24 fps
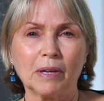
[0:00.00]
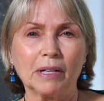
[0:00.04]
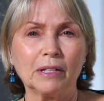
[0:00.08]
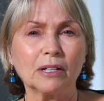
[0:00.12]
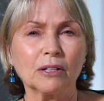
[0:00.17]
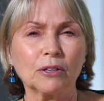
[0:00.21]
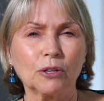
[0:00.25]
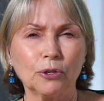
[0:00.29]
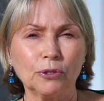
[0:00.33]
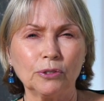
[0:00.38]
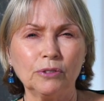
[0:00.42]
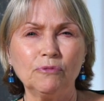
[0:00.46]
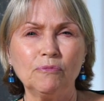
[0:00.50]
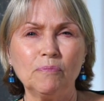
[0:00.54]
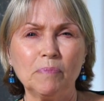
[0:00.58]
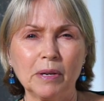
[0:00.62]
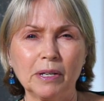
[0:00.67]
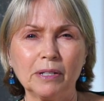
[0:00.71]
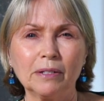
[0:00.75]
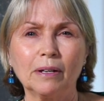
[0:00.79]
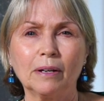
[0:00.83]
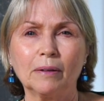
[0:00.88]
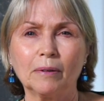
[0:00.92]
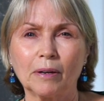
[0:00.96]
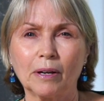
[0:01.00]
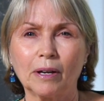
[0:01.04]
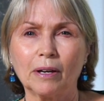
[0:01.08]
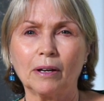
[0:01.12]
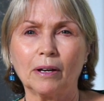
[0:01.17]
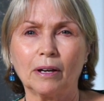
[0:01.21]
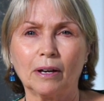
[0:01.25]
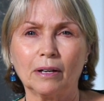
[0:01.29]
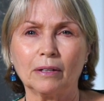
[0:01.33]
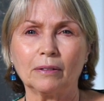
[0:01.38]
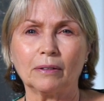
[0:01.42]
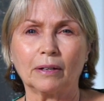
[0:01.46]
And it could have been a,
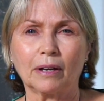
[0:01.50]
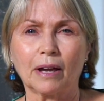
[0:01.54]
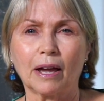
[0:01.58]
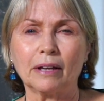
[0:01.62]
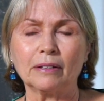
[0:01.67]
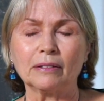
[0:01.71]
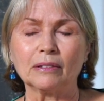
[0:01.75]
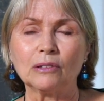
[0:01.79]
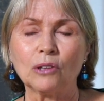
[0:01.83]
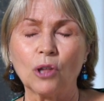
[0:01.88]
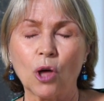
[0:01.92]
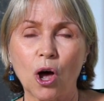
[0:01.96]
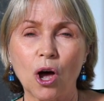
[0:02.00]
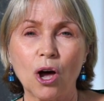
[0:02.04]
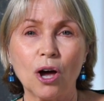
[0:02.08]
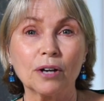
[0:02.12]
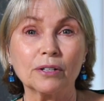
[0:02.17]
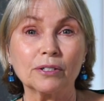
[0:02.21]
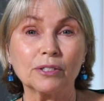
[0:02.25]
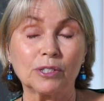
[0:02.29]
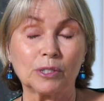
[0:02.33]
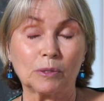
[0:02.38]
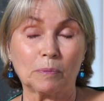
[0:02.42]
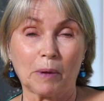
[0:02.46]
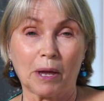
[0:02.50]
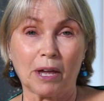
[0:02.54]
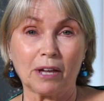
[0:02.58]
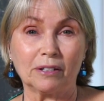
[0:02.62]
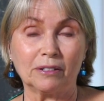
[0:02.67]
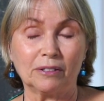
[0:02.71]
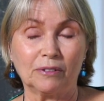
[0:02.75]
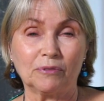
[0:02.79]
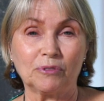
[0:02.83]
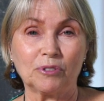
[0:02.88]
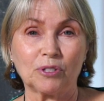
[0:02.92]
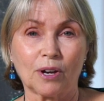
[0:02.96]
a, a long
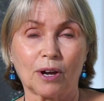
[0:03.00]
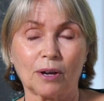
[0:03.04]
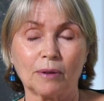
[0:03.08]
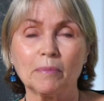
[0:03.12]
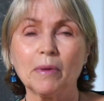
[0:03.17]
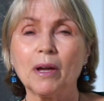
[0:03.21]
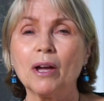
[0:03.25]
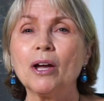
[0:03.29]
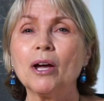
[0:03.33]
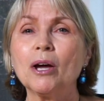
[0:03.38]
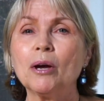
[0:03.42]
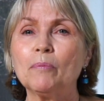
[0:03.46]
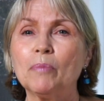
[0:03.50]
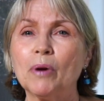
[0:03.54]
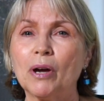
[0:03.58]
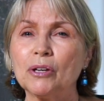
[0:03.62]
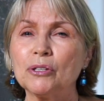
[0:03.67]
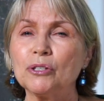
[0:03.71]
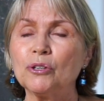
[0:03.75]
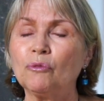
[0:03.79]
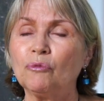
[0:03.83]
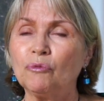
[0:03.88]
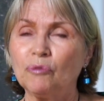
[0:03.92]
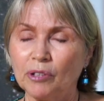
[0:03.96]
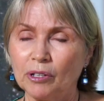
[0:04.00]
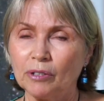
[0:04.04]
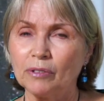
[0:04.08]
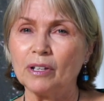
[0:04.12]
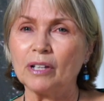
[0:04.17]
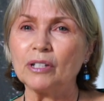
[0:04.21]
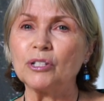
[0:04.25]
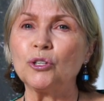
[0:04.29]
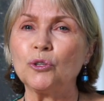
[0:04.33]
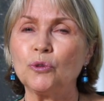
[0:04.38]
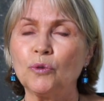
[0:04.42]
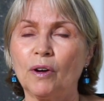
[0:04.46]
span of time, but you feel
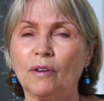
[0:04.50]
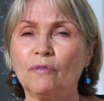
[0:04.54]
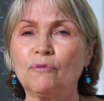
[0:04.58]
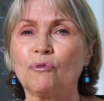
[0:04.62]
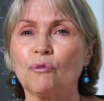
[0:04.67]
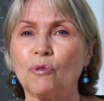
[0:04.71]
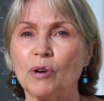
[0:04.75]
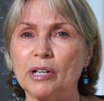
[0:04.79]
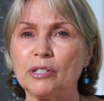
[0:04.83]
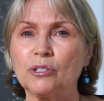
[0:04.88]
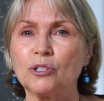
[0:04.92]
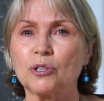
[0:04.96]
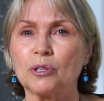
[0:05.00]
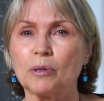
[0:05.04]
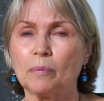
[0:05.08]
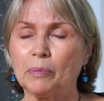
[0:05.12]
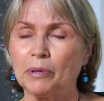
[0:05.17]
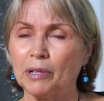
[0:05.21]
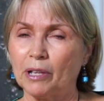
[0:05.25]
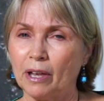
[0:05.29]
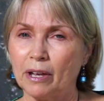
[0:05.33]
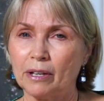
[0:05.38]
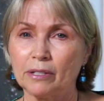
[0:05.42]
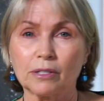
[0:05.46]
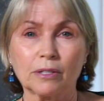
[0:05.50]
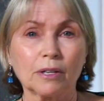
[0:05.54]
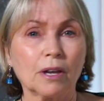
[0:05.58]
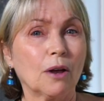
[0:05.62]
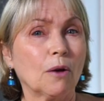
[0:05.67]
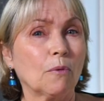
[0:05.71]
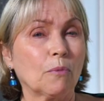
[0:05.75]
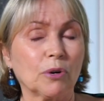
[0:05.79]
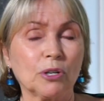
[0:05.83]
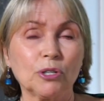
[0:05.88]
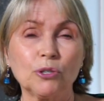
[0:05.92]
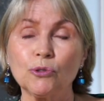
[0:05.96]
like you have reached a place
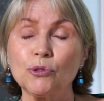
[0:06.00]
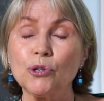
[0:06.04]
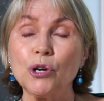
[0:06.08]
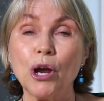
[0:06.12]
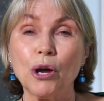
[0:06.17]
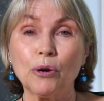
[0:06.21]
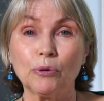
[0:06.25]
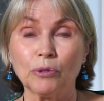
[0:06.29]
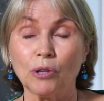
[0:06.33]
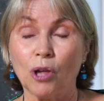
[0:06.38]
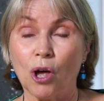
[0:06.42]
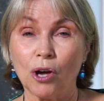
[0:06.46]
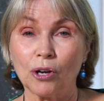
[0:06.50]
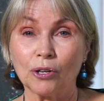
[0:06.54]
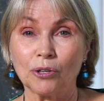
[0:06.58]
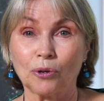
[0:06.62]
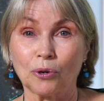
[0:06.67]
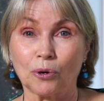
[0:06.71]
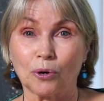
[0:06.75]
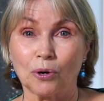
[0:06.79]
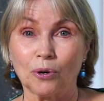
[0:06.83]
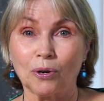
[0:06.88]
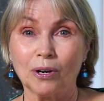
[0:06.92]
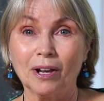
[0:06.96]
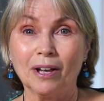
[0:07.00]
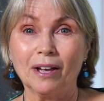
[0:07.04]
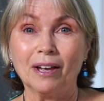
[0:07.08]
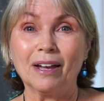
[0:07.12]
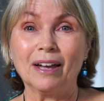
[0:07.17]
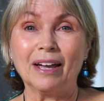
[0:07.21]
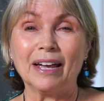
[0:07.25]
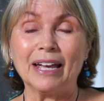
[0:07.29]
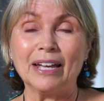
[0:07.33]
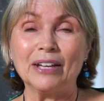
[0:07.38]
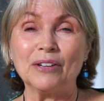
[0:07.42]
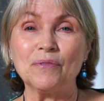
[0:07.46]
where you're no longer
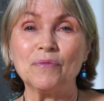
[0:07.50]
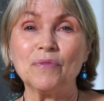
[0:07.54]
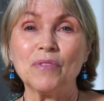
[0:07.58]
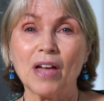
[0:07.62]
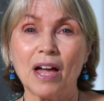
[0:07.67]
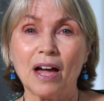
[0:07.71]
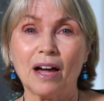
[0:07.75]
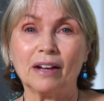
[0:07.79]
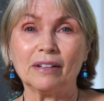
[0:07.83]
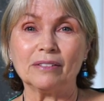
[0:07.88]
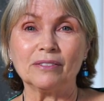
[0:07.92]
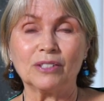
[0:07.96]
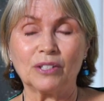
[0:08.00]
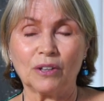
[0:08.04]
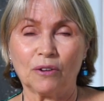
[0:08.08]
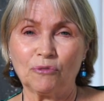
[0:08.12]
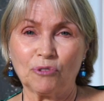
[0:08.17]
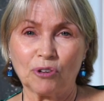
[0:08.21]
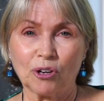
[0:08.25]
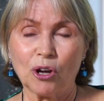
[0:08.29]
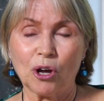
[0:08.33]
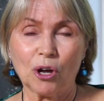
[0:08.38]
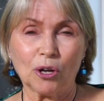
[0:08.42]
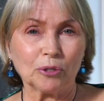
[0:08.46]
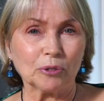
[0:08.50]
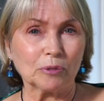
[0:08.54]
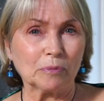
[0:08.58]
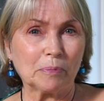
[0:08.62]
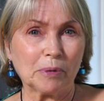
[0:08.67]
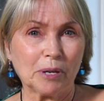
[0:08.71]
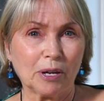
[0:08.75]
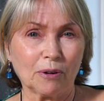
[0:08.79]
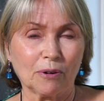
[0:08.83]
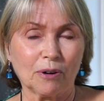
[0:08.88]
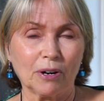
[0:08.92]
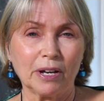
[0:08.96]
in that difficult
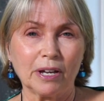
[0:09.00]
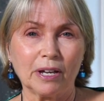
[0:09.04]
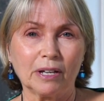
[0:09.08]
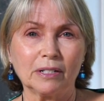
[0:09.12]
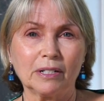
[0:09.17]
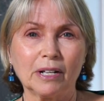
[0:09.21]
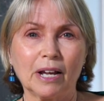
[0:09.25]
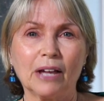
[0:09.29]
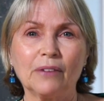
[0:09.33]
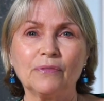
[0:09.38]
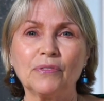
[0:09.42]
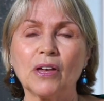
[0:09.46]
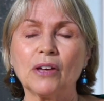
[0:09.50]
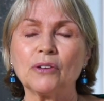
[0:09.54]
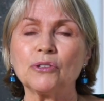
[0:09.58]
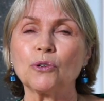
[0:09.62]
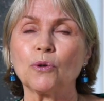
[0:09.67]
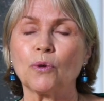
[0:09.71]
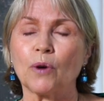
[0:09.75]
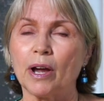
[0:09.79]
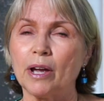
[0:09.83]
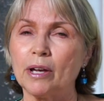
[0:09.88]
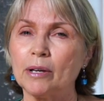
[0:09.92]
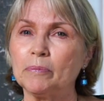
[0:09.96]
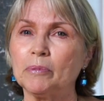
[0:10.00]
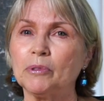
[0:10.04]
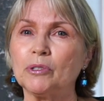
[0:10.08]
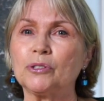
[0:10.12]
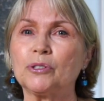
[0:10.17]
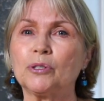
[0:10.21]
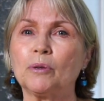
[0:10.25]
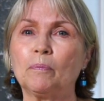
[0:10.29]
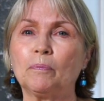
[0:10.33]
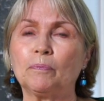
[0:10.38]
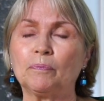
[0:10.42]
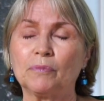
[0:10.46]
period and that you're able
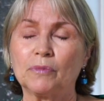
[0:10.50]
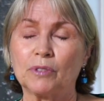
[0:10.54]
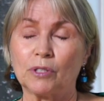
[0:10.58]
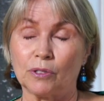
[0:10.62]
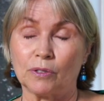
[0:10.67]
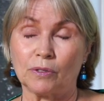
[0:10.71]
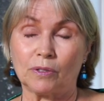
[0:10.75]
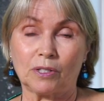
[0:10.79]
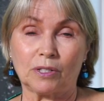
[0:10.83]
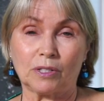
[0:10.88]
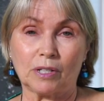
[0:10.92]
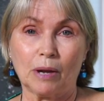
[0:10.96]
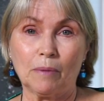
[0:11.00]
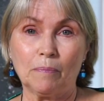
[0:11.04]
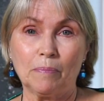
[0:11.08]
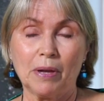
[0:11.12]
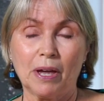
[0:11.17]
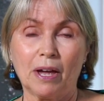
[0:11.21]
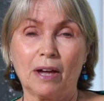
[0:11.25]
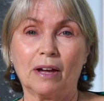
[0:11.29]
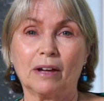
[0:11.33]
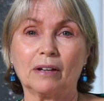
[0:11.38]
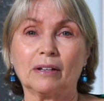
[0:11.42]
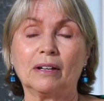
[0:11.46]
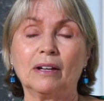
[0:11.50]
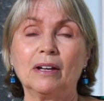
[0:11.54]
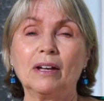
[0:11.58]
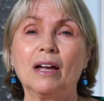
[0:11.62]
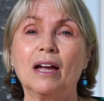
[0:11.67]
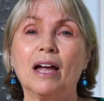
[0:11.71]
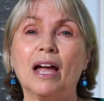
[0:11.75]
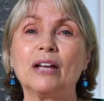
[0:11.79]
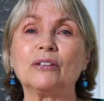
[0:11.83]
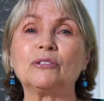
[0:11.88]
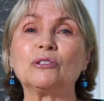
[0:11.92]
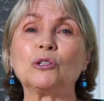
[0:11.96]
to, to step
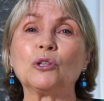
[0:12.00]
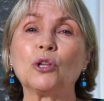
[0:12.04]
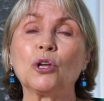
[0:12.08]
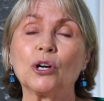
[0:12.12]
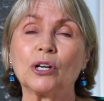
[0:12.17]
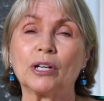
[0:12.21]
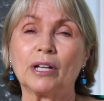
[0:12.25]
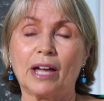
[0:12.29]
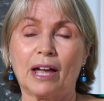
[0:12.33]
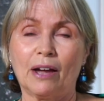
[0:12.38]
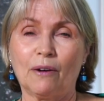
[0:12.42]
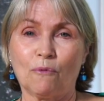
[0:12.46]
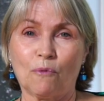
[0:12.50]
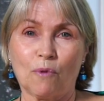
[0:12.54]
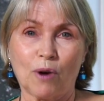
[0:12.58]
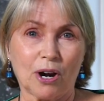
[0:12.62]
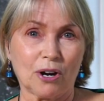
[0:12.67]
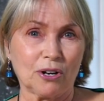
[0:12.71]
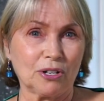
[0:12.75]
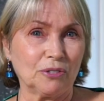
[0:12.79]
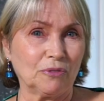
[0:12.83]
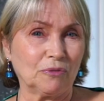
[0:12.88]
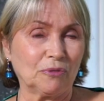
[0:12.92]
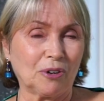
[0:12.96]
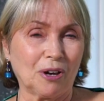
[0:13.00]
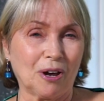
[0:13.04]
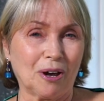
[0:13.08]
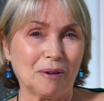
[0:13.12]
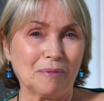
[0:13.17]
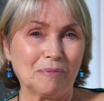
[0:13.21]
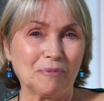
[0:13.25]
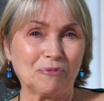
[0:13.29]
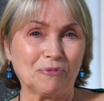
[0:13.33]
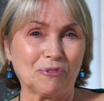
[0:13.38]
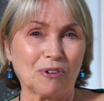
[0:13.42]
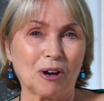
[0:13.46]
back and look at where you've
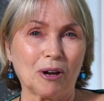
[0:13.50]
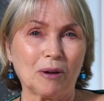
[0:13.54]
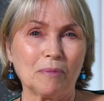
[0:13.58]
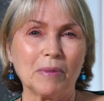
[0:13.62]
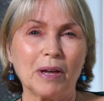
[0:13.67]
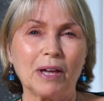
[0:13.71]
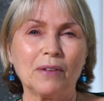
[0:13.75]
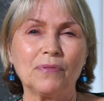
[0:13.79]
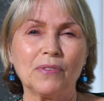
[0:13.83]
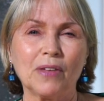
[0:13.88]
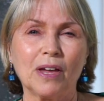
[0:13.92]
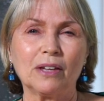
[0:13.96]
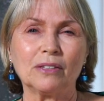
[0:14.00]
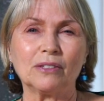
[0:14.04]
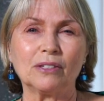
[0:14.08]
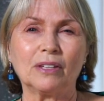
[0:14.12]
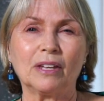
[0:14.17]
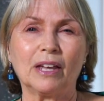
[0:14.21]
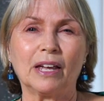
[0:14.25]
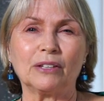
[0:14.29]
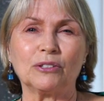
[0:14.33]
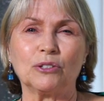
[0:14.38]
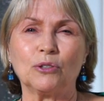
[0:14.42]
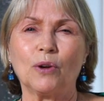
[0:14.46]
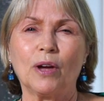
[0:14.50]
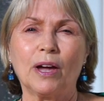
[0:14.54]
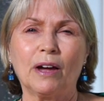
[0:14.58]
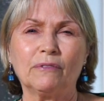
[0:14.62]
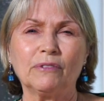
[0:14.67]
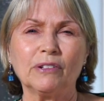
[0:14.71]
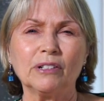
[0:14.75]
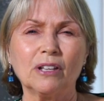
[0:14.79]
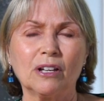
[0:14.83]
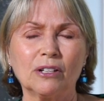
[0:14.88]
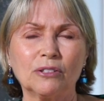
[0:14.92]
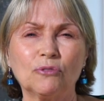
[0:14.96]
come from and that you
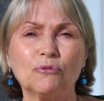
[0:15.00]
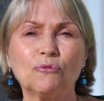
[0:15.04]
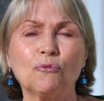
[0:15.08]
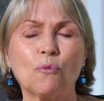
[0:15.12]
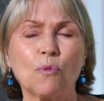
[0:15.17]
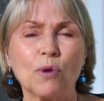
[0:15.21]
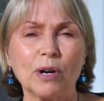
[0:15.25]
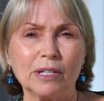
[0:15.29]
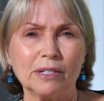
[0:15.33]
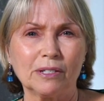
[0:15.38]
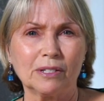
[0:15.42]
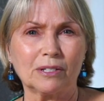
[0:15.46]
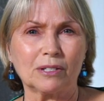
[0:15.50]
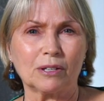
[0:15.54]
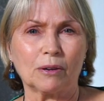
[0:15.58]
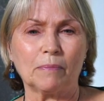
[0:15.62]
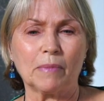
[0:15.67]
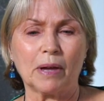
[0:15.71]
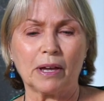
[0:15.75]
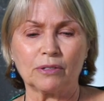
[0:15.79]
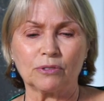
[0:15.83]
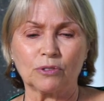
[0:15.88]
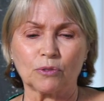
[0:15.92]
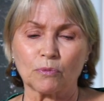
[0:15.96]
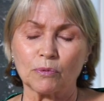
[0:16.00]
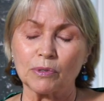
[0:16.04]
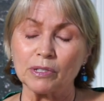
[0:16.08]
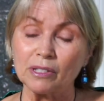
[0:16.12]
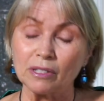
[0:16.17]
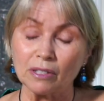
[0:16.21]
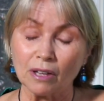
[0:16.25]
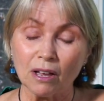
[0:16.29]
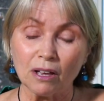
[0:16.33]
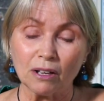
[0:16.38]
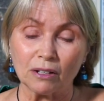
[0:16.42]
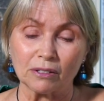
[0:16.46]
have a lot of wisdom as a
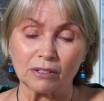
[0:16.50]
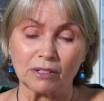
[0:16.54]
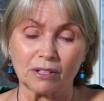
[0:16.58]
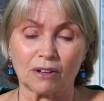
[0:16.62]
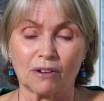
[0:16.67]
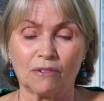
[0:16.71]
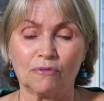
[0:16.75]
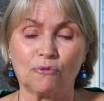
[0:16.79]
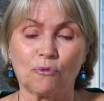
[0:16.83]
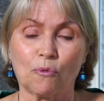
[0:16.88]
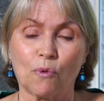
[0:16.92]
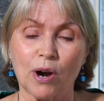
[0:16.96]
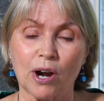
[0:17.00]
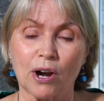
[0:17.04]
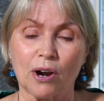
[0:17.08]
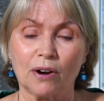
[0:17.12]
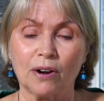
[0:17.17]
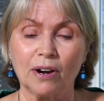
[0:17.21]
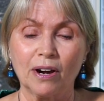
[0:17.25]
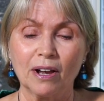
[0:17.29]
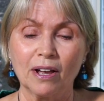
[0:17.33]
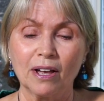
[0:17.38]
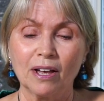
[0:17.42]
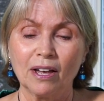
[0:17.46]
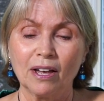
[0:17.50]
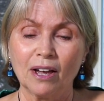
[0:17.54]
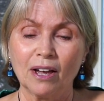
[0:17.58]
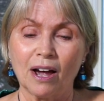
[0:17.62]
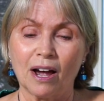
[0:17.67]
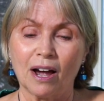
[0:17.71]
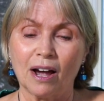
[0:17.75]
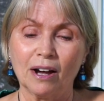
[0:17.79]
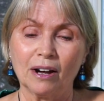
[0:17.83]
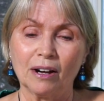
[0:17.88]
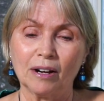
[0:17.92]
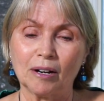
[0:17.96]
result of where,
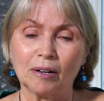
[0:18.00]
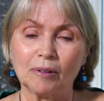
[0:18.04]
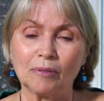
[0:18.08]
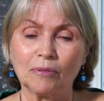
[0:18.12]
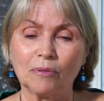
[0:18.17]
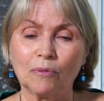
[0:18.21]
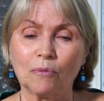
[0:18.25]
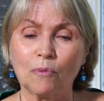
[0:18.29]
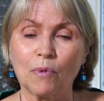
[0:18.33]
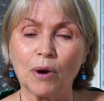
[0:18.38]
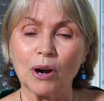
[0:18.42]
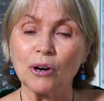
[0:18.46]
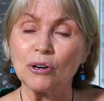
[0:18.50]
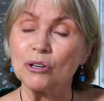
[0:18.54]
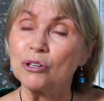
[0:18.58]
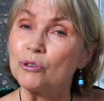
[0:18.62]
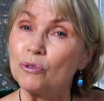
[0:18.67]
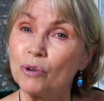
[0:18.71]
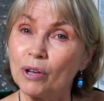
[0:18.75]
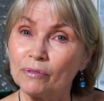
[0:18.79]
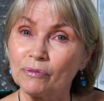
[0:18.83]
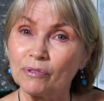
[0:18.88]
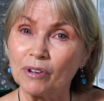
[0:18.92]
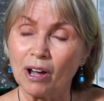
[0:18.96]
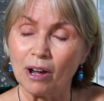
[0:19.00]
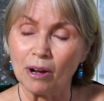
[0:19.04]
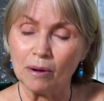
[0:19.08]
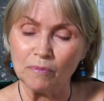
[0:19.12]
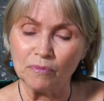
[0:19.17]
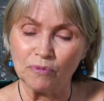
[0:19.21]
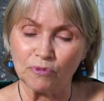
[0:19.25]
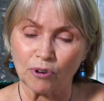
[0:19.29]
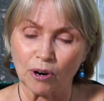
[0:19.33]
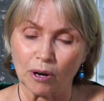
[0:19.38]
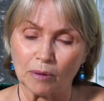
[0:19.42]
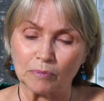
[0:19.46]
uh, where you have
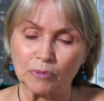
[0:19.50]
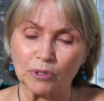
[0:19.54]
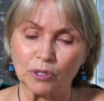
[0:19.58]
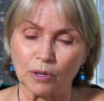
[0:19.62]
come from.